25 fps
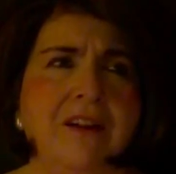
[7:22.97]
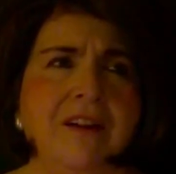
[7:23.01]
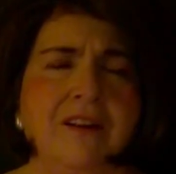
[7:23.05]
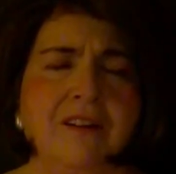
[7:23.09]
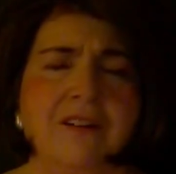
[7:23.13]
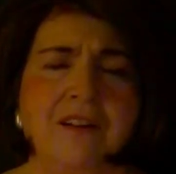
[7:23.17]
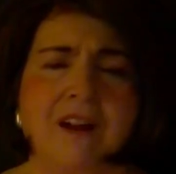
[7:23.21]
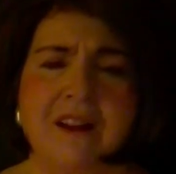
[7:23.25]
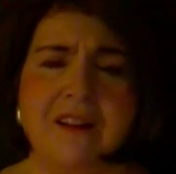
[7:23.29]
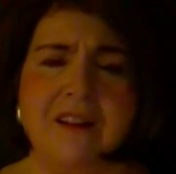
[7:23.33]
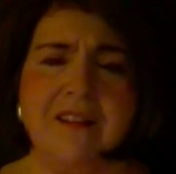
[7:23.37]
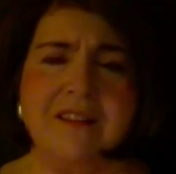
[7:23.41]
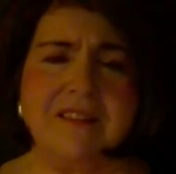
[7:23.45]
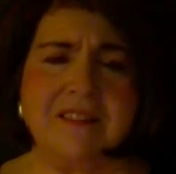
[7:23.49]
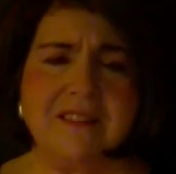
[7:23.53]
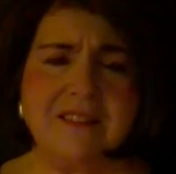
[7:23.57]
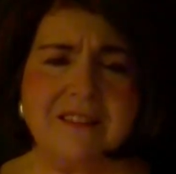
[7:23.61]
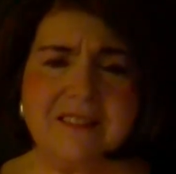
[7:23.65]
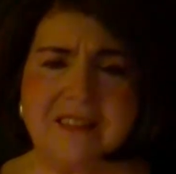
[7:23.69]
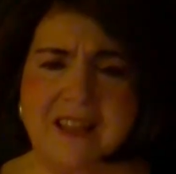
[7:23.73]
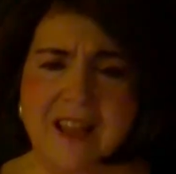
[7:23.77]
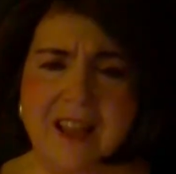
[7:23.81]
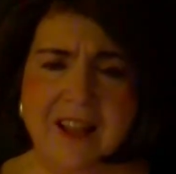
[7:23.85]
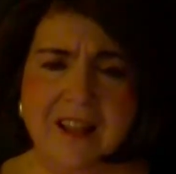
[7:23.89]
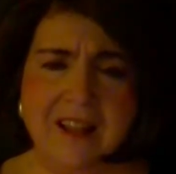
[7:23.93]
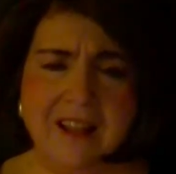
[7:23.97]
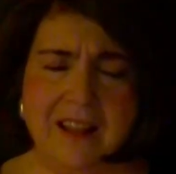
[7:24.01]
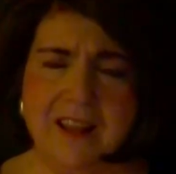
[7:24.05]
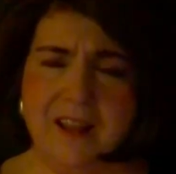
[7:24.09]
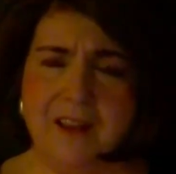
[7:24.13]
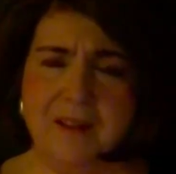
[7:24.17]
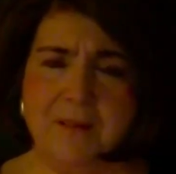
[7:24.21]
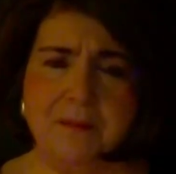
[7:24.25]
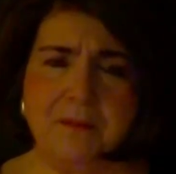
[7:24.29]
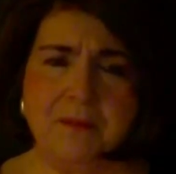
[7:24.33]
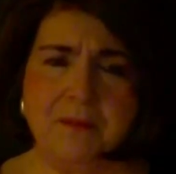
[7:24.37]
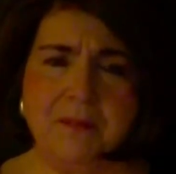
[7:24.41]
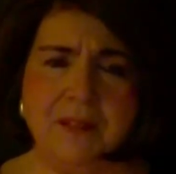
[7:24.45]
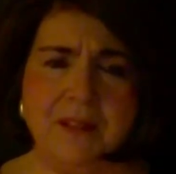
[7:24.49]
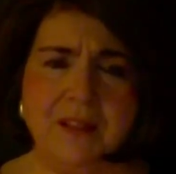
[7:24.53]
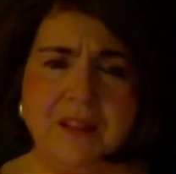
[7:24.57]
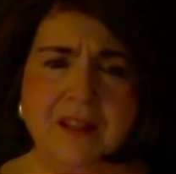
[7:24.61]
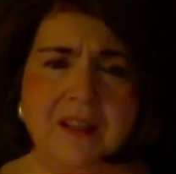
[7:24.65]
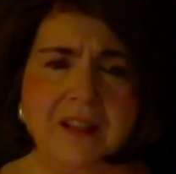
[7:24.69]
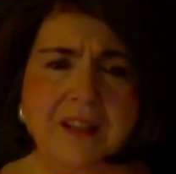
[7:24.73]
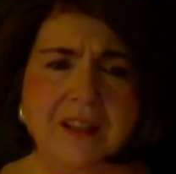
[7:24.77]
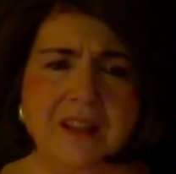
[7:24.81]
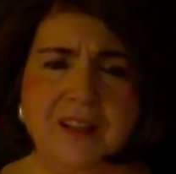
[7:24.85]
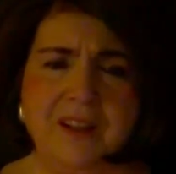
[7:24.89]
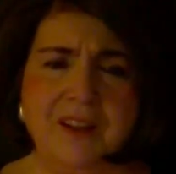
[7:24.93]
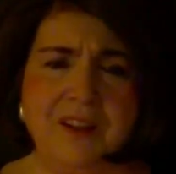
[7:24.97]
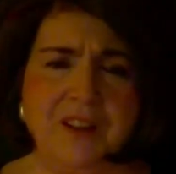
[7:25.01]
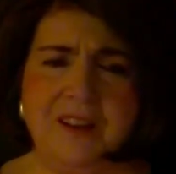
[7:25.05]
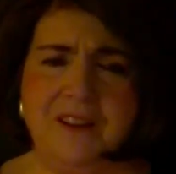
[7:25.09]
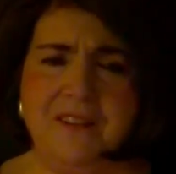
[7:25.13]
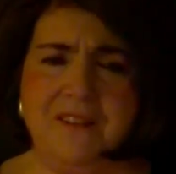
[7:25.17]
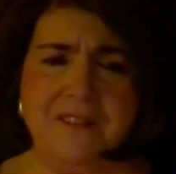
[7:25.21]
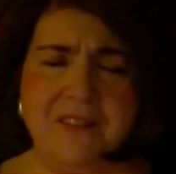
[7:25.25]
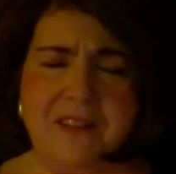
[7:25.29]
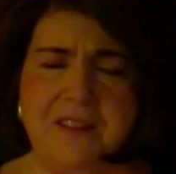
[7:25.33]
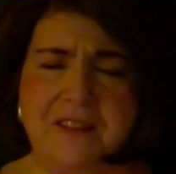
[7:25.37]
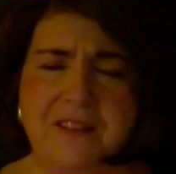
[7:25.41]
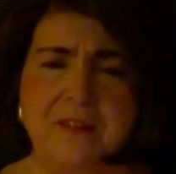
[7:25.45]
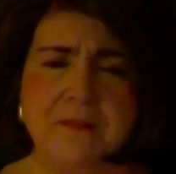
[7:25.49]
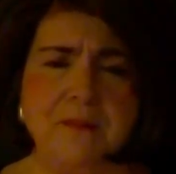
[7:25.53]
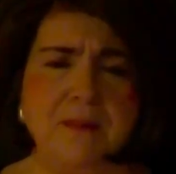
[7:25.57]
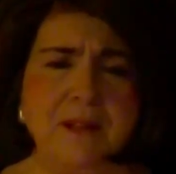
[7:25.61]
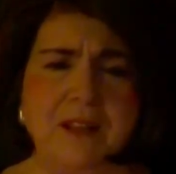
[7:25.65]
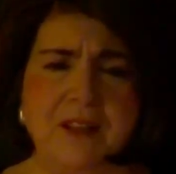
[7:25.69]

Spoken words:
Christ is telling them, you didn't visit me,